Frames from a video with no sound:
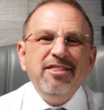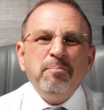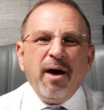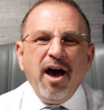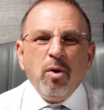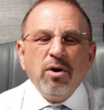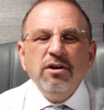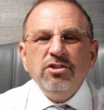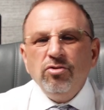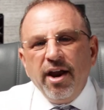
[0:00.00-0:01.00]
the power
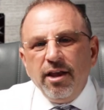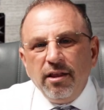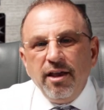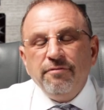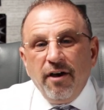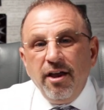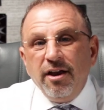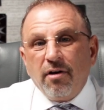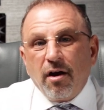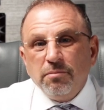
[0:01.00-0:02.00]
to regulate
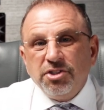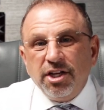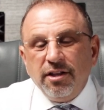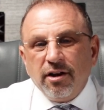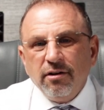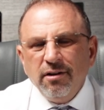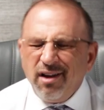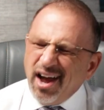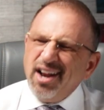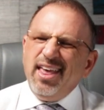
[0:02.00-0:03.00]
firearms in there.
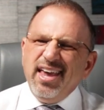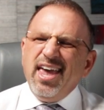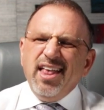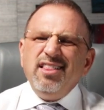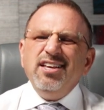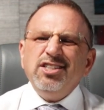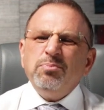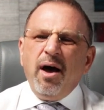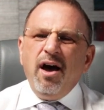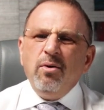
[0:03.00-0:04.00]
How do they get this
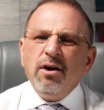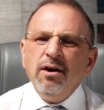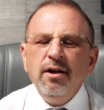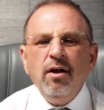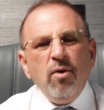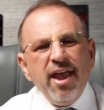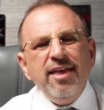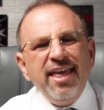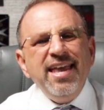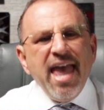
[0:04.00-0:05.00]
power? Okay,
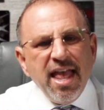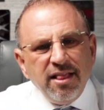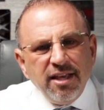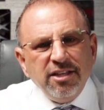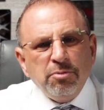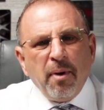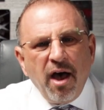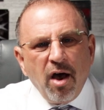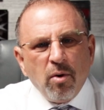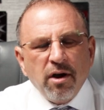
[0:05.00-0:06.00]
they get this
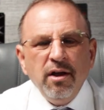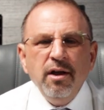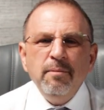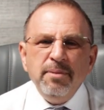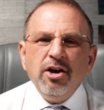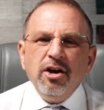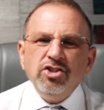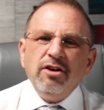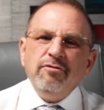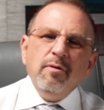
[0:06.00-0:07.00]
power
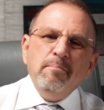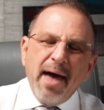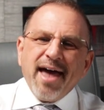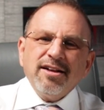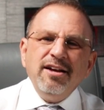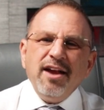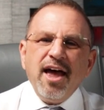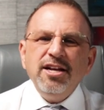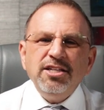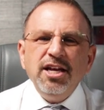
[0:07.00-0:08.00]
because of back to
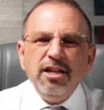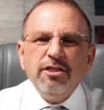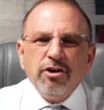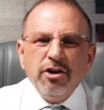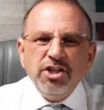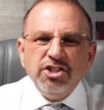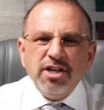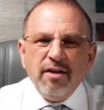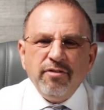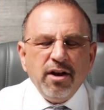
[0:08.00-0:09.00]

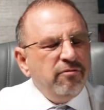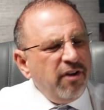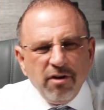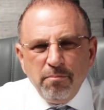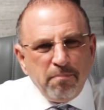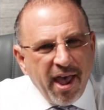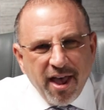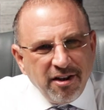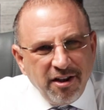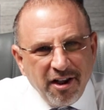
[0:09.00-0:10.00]
1937, very
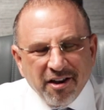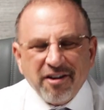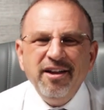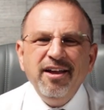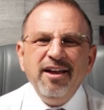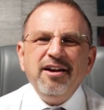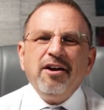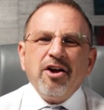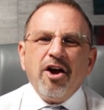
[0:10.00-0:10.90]
bad year in our